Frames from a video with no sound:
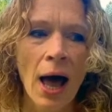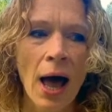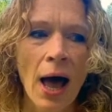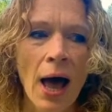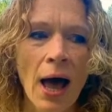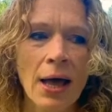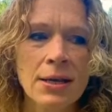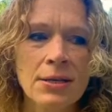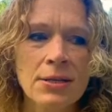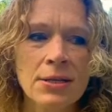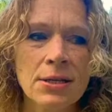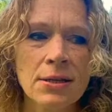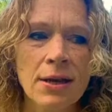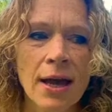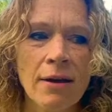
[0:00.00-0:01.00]
And
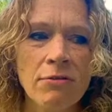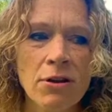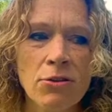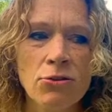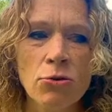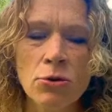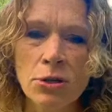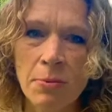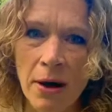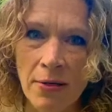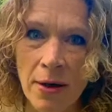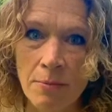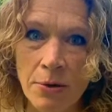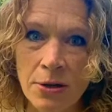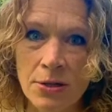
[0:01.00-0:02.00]
every thought about
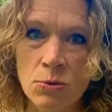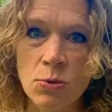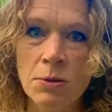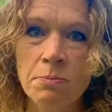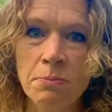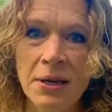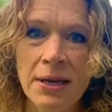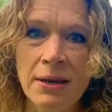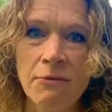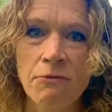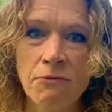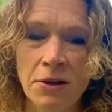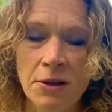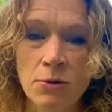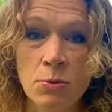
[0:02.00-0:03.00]
that person will be
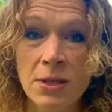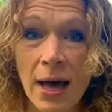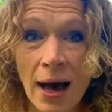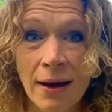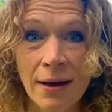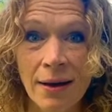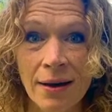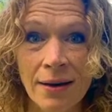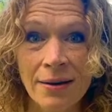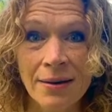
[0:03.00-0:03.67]
filled with anger.